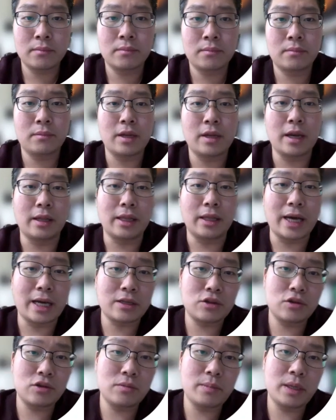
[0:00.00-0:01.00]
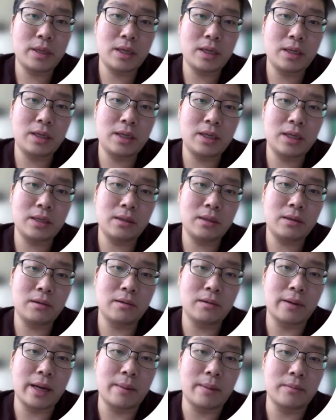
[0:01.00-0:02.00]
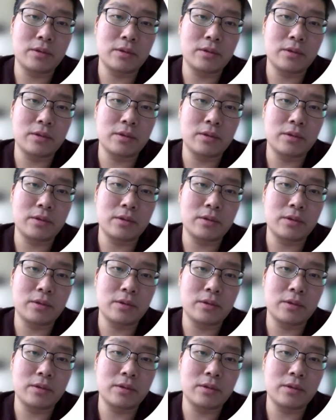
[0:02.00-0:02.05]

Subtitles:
and that should be in kilogram.